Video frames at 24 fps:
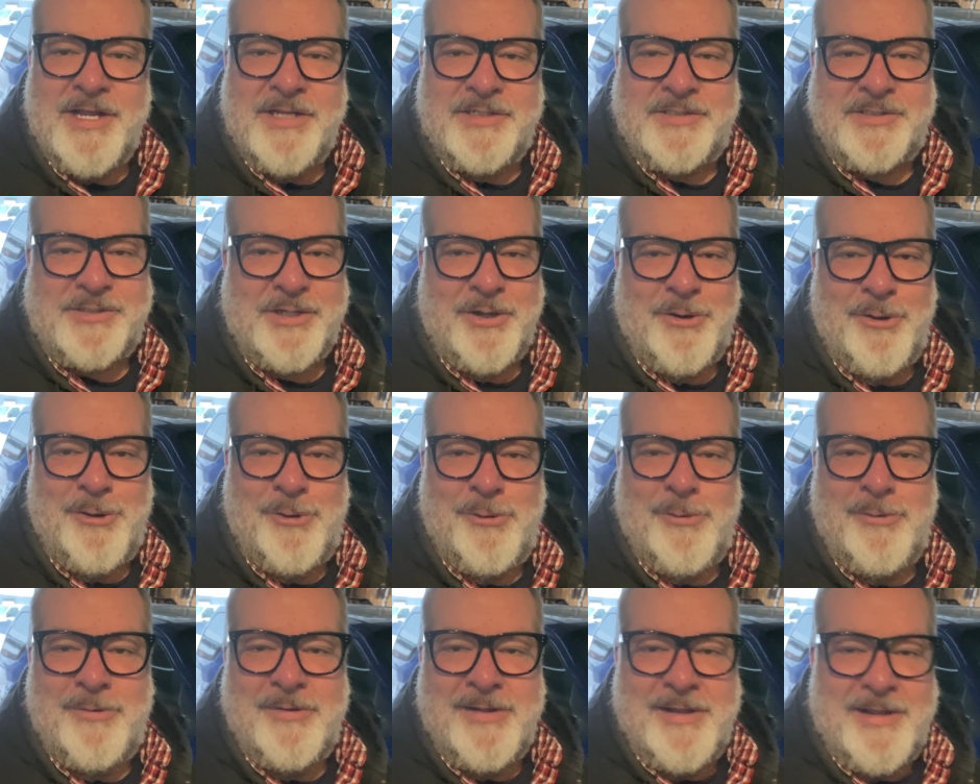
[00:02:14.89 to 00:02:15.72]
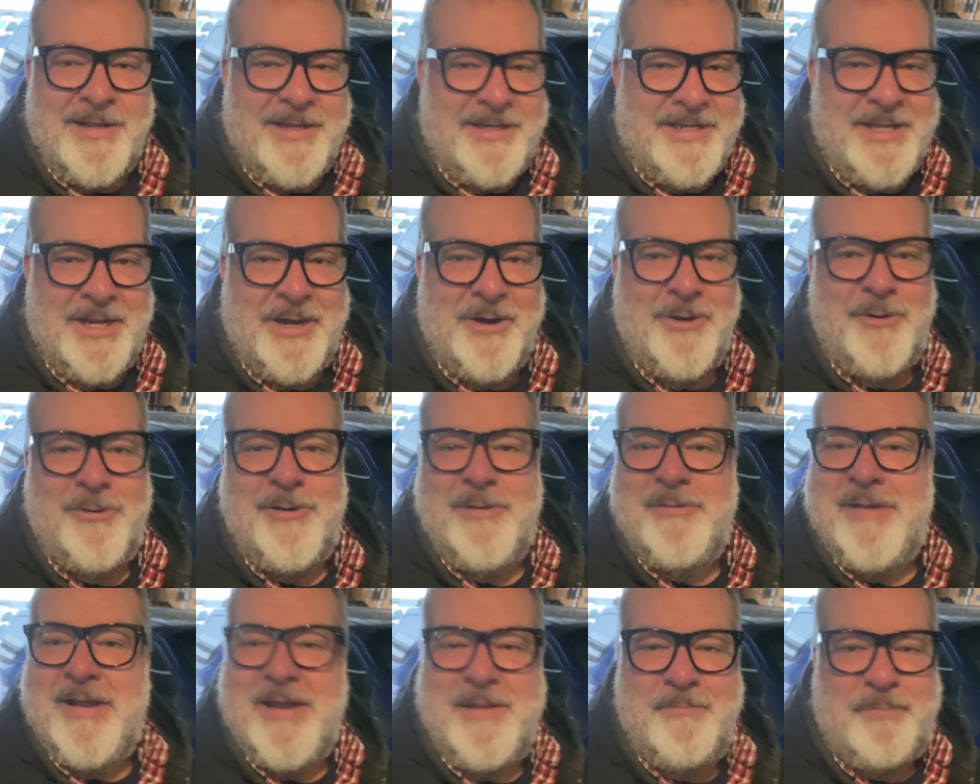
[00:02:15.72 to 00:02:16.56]
So, you
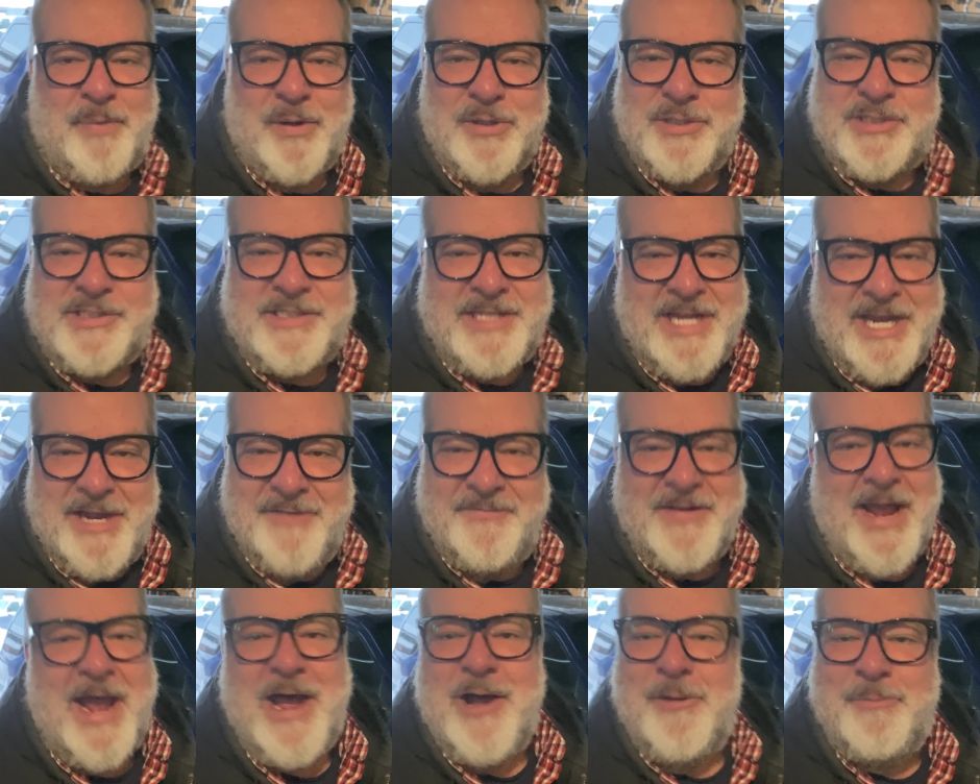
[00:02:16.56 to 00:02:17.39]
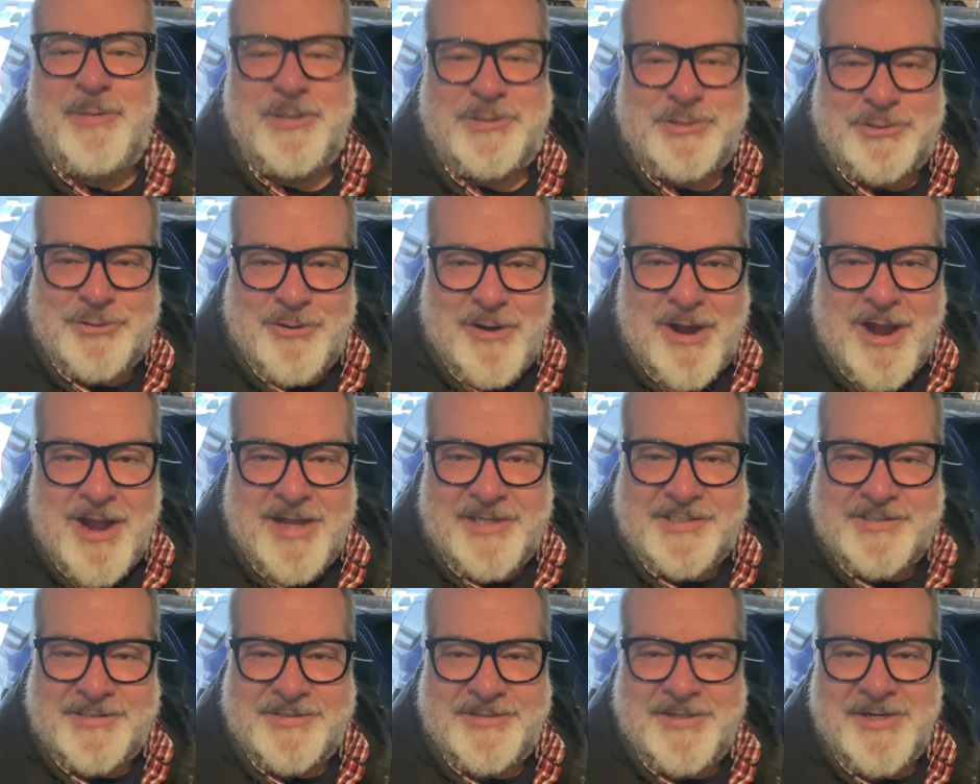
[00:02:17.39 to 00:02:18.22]
know, perceived
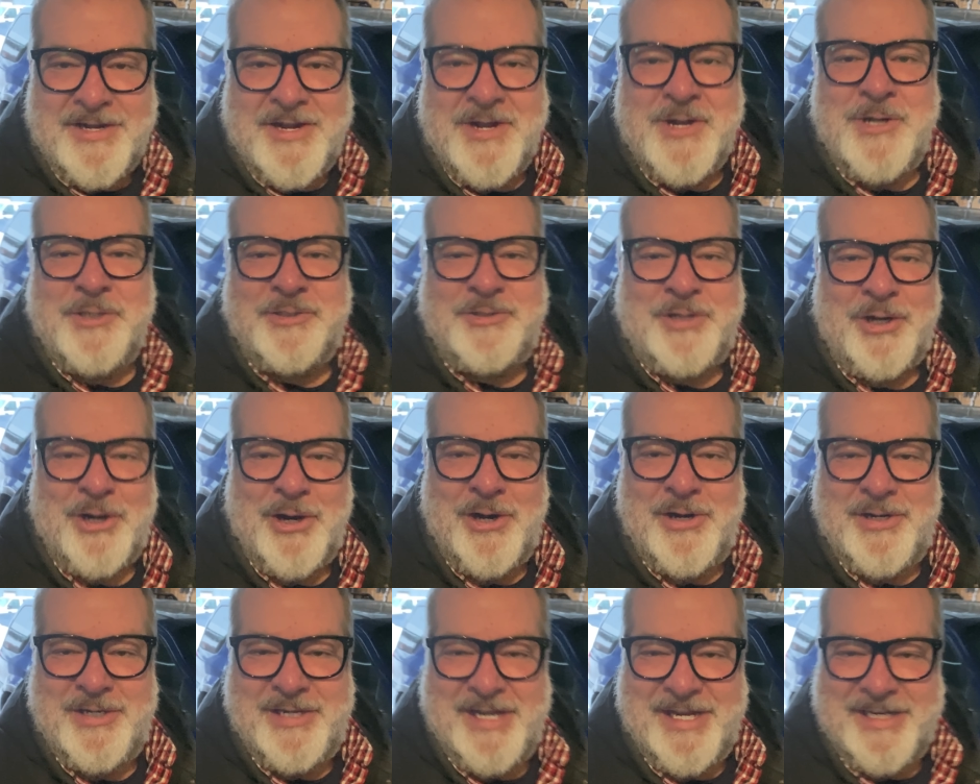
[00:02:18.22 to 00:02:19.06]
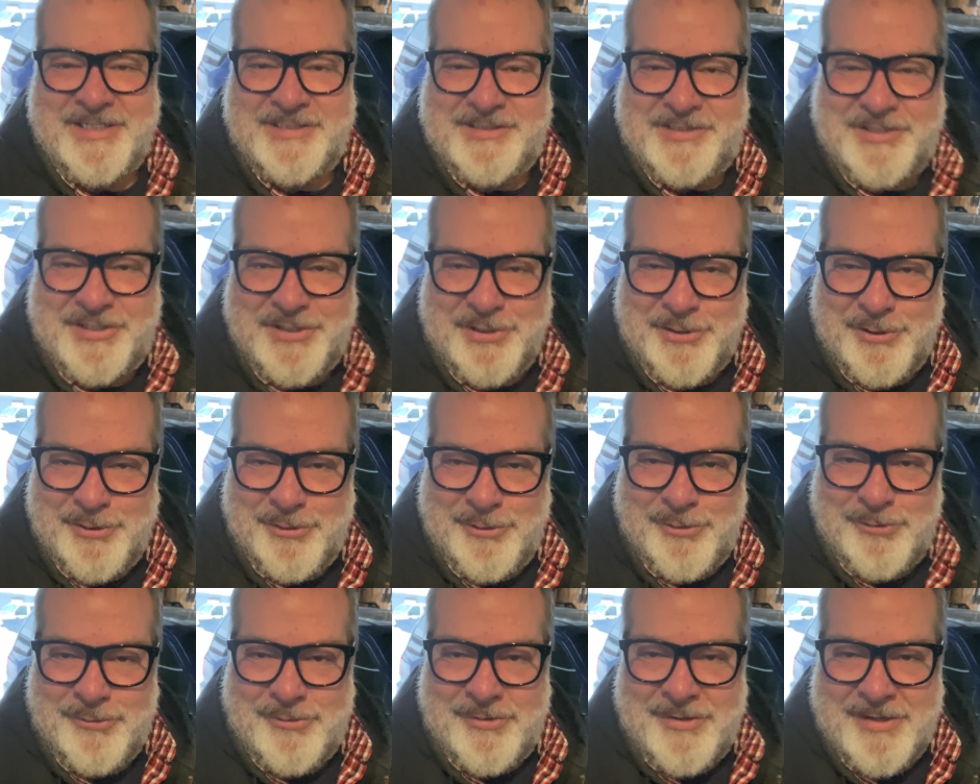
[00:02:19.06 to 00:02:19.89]
albatross turned
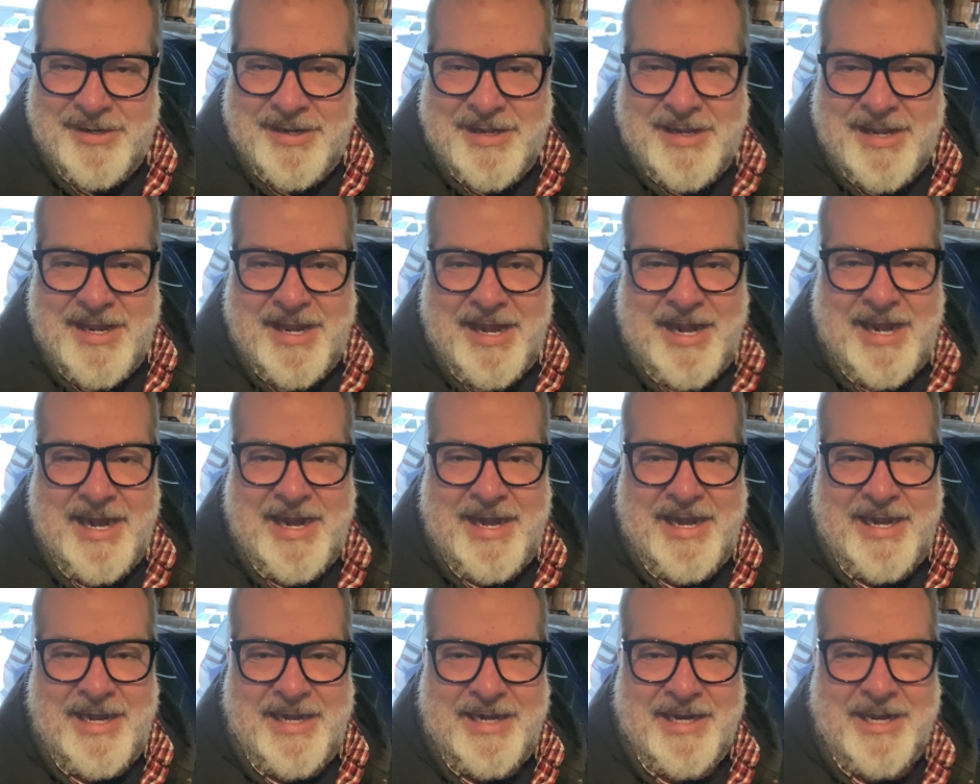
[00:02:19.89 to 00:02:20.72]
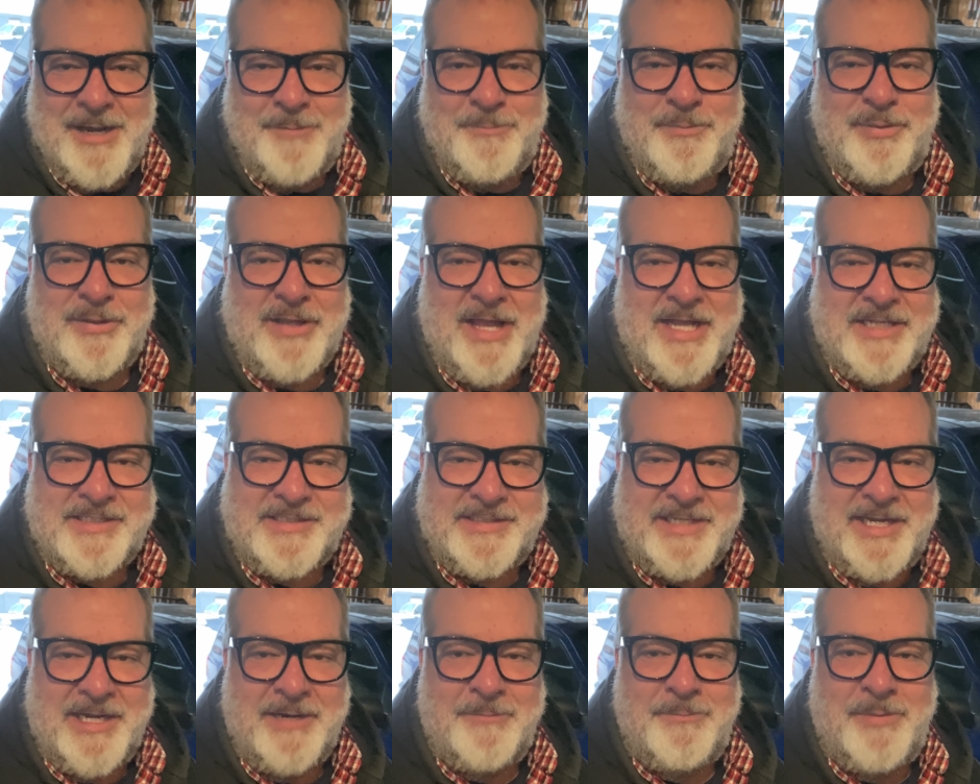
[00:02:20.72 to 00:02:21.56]
into a
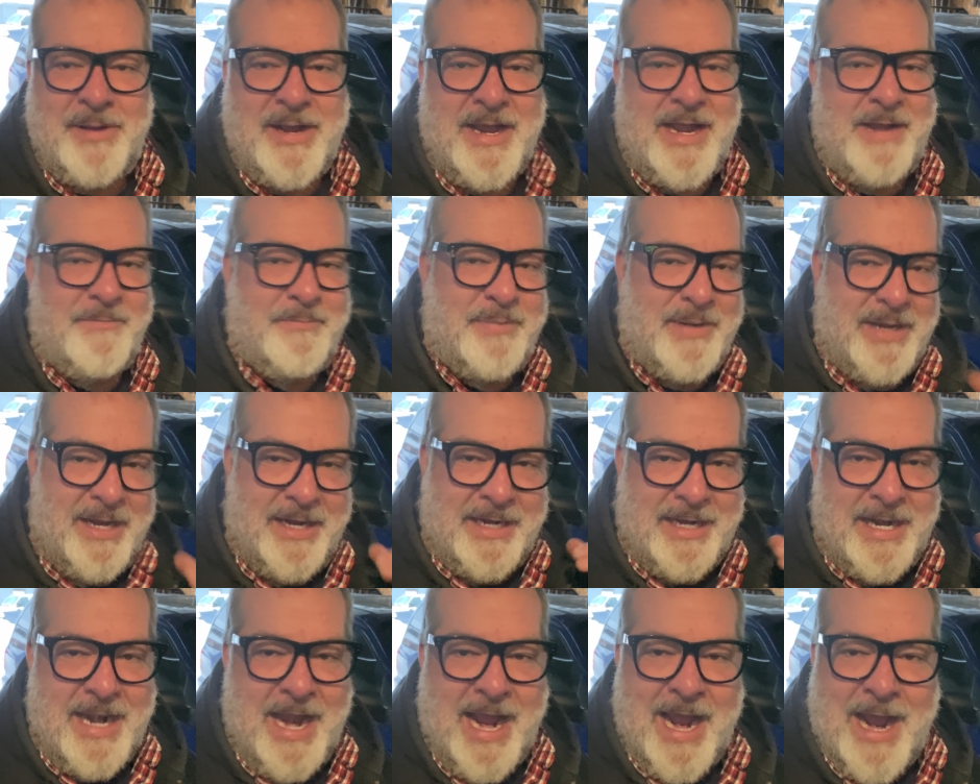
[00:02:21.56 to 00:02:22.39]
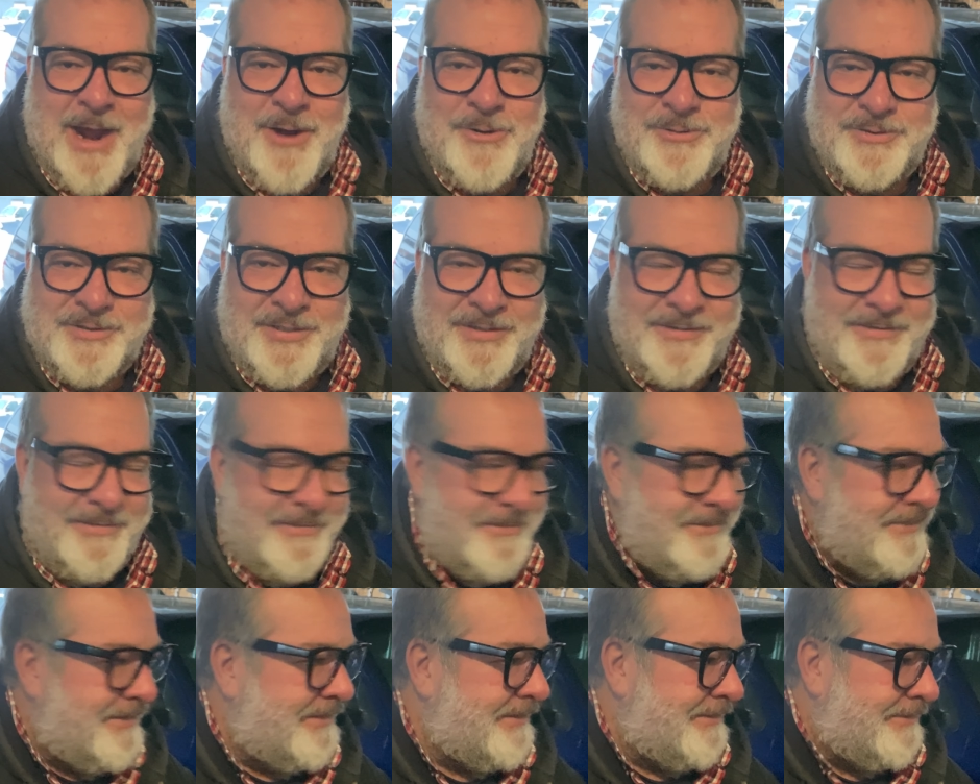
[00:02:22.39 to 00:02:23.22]
blessing by being an out.
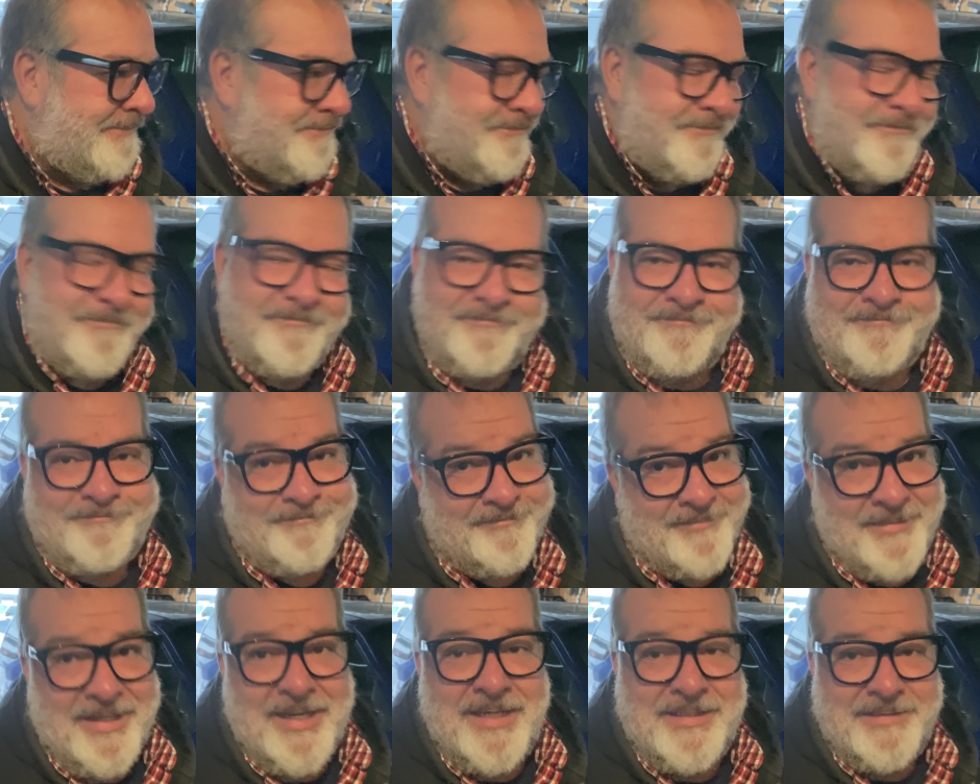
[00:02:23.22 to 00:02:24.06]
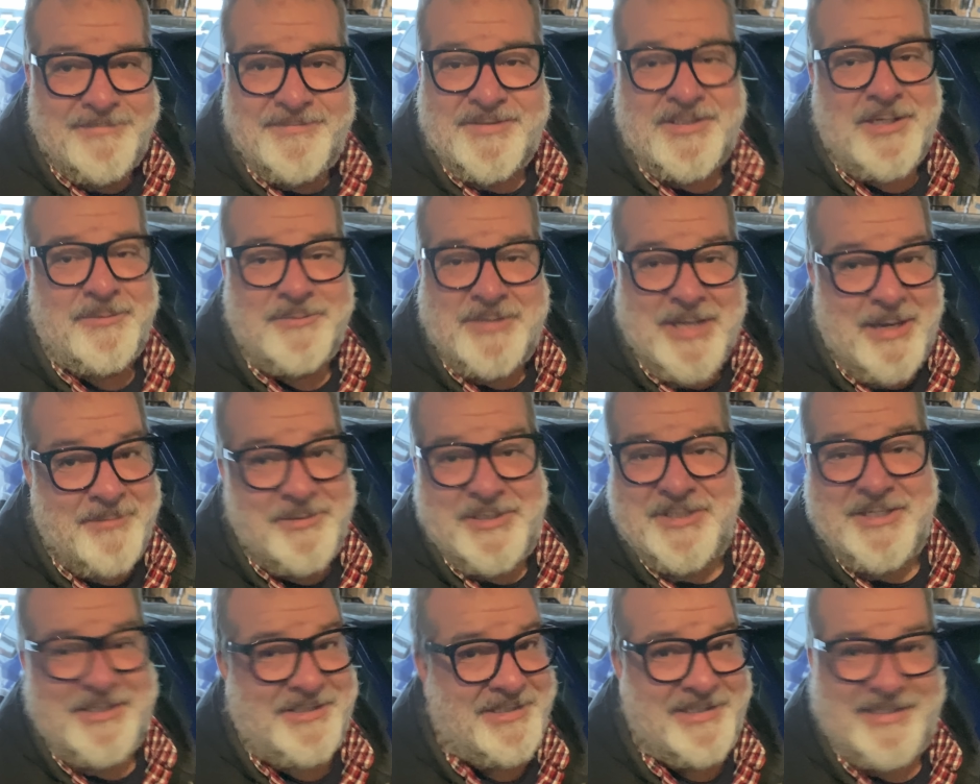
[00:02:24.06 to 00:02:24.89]

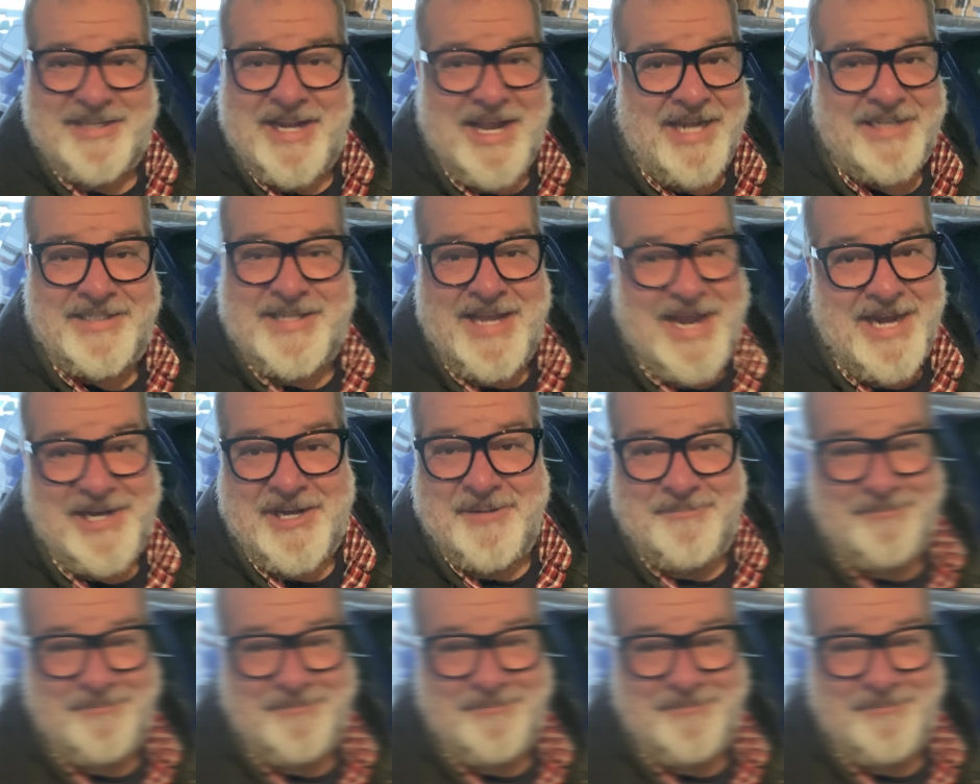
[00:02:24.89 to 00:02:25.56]
Sometimes you just got to take